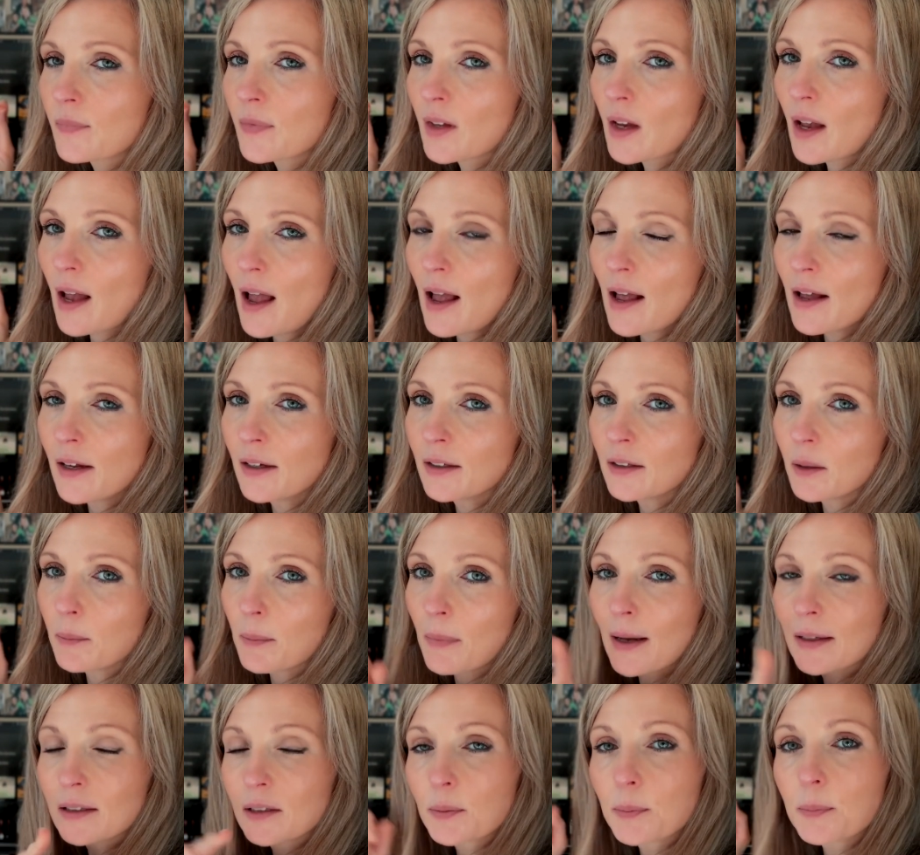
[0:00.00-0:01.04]
and
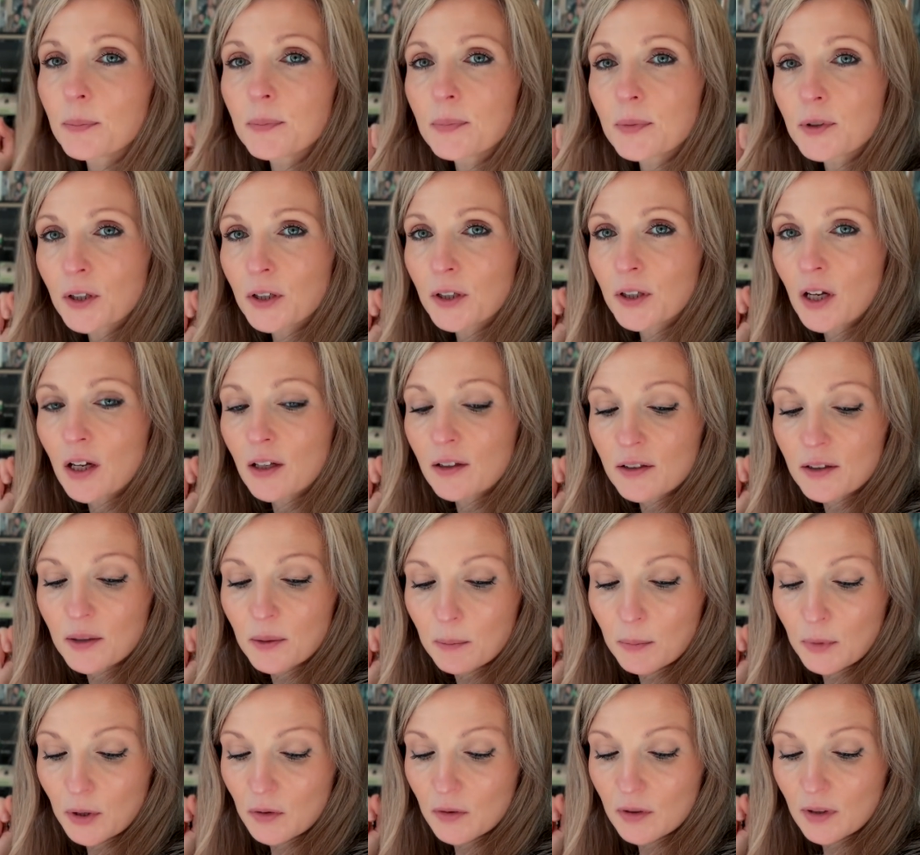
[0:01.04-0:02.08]
about to turn on
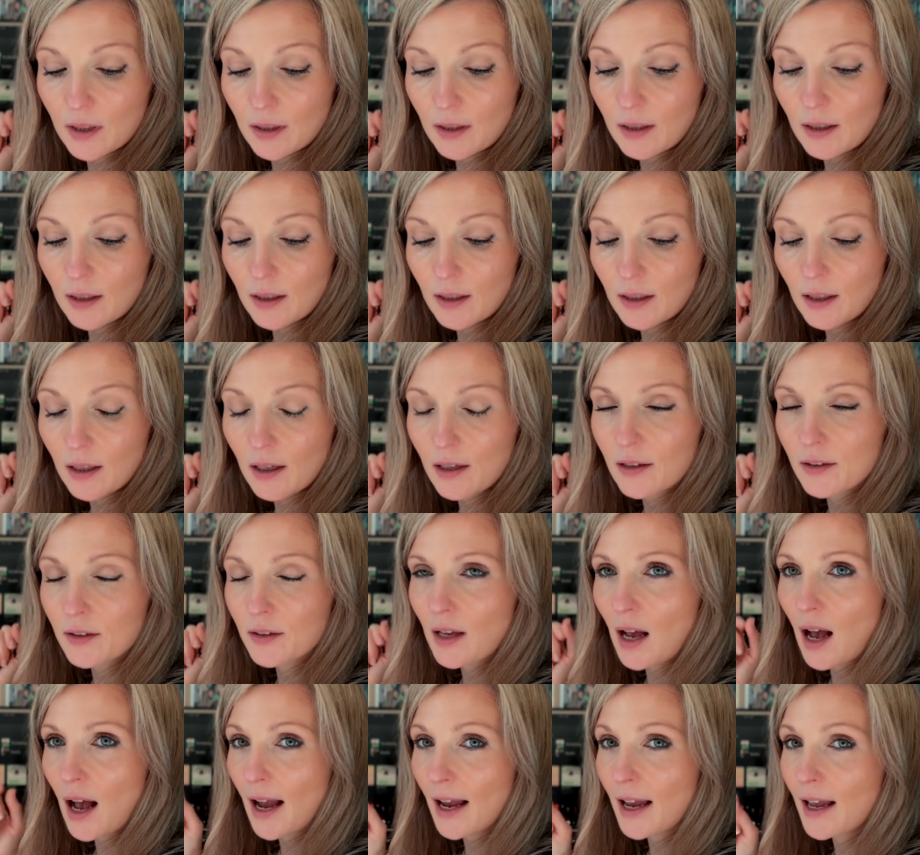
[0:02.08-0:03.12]
some music.
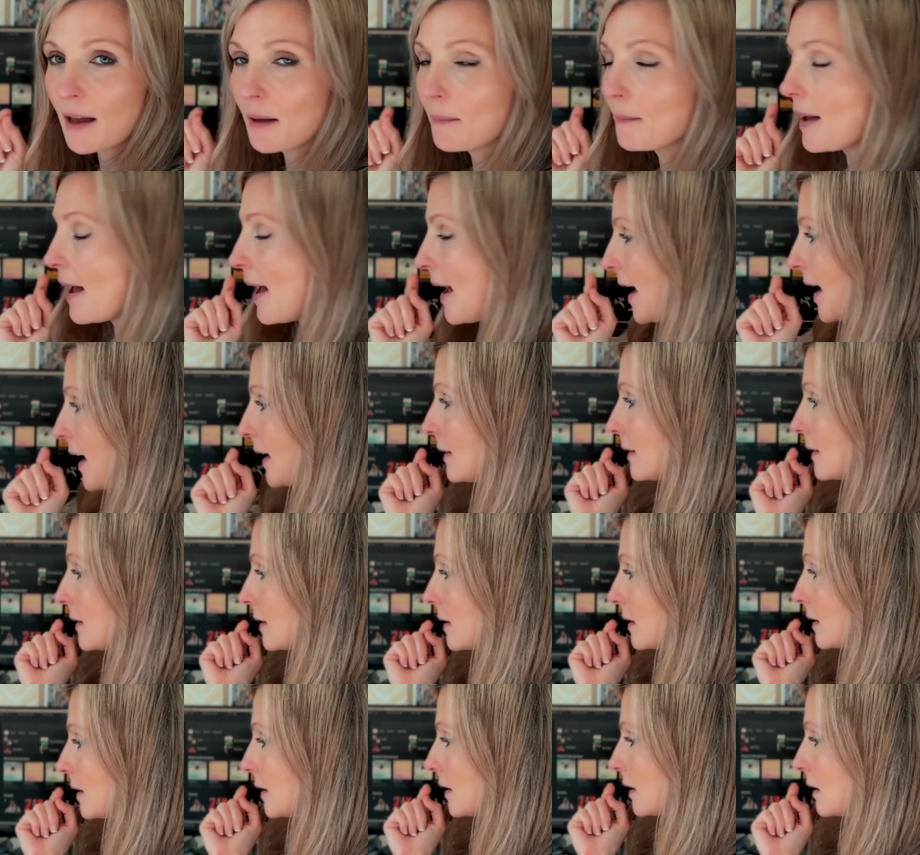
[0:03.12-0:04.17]
I am at
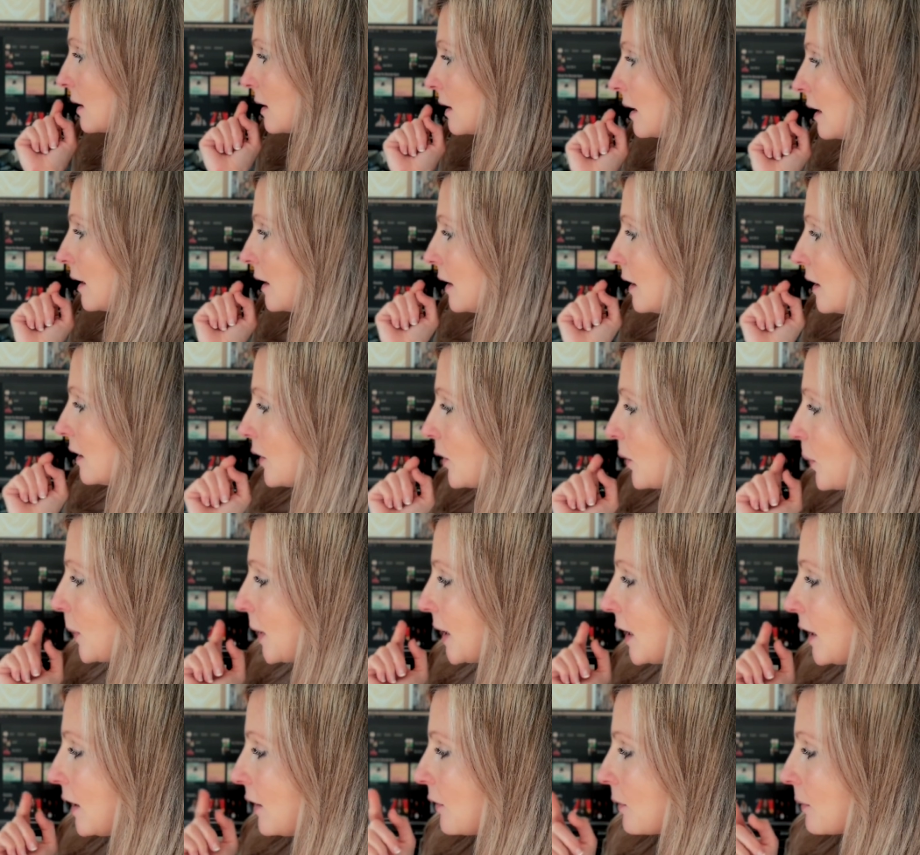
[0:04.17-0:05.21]

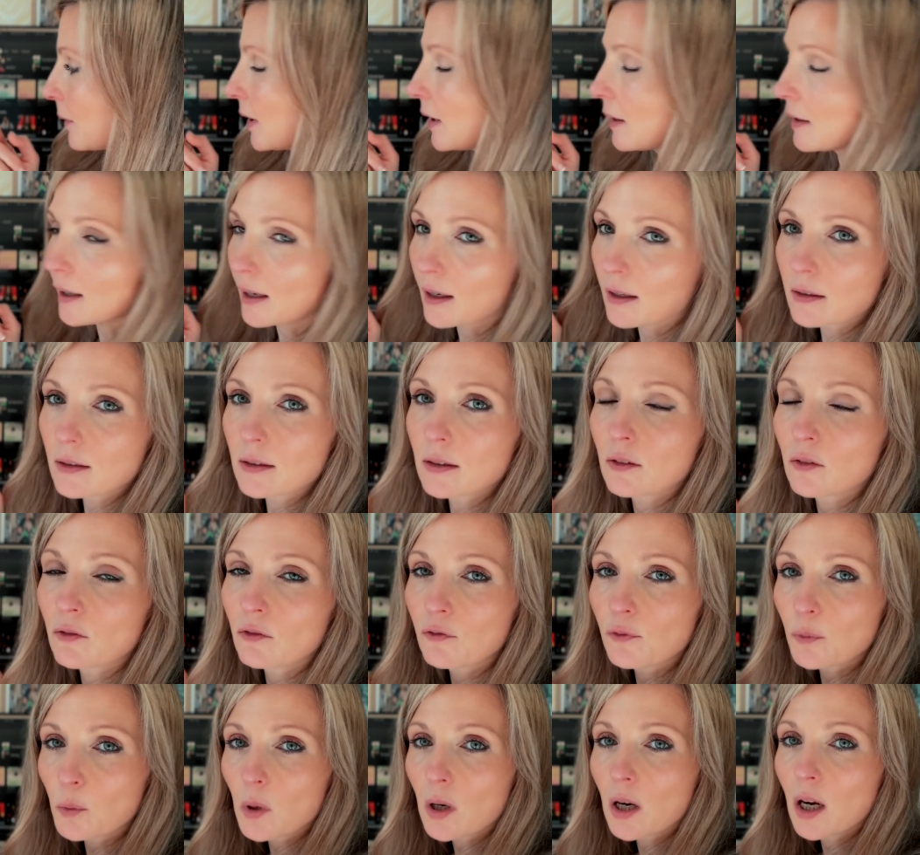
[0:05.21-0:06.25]

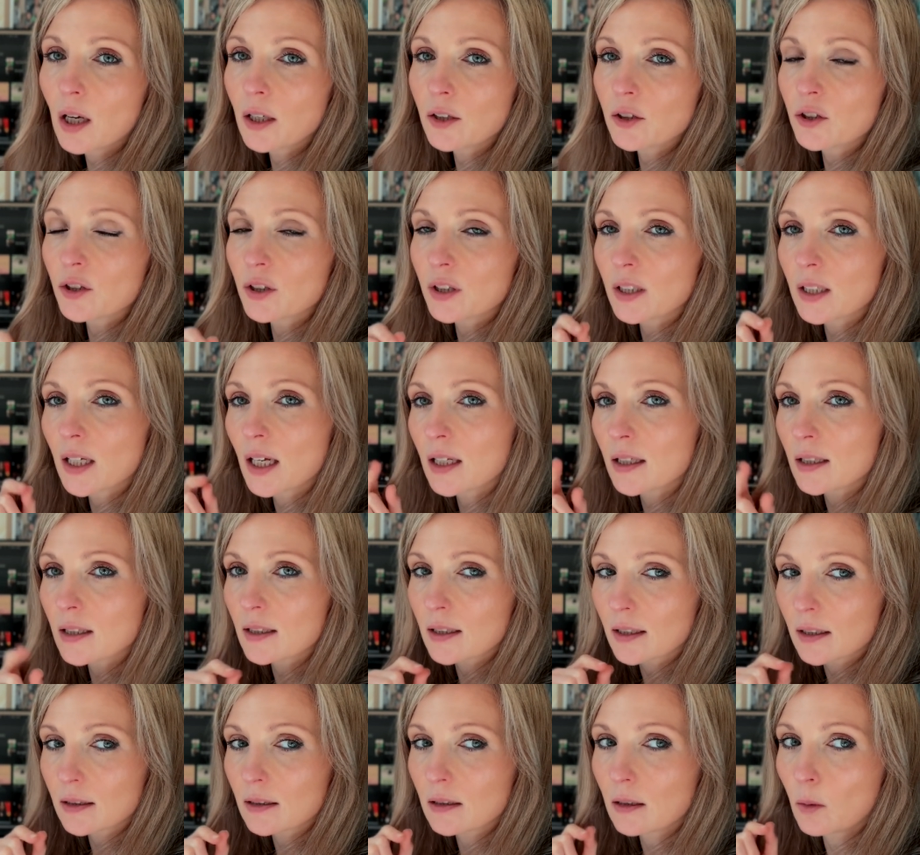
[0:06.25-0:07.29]

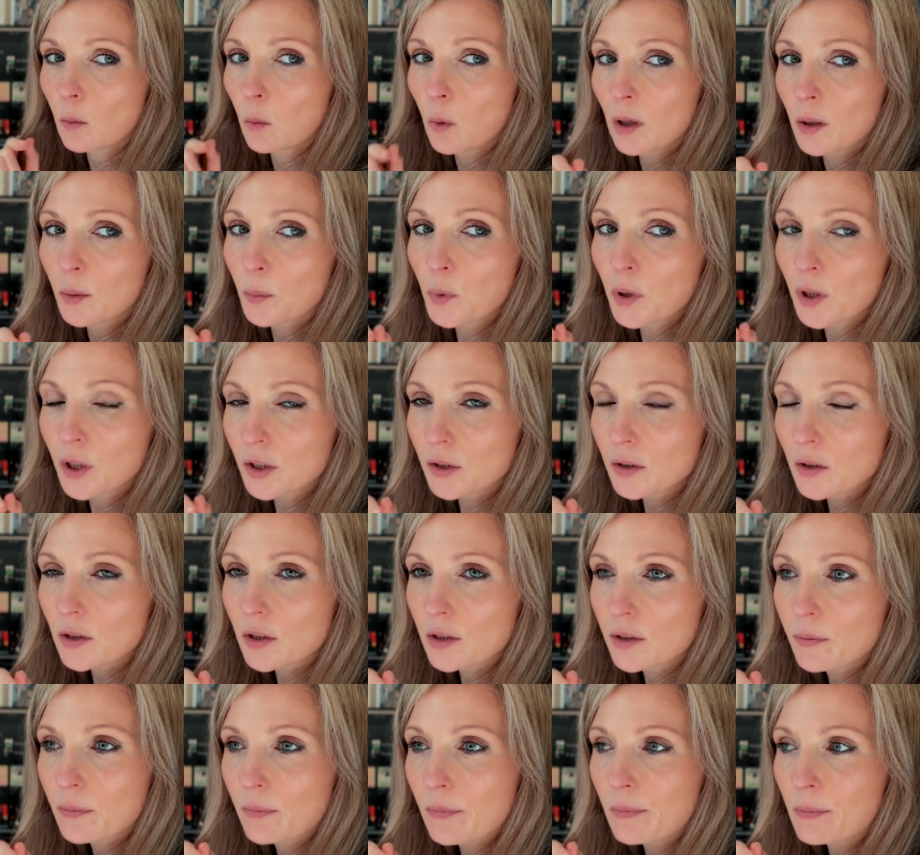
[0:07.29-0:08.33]
23,461 words.